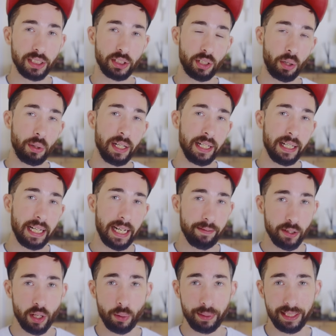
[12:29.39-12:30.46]
So even
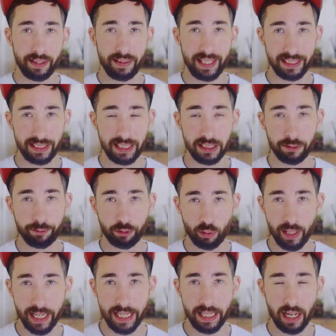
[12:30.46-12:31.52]
though this is
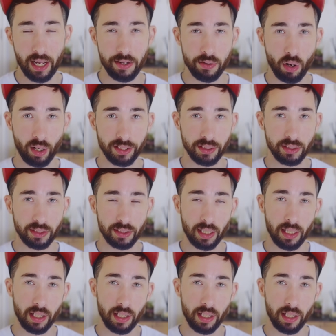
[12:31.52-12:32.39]
free and not as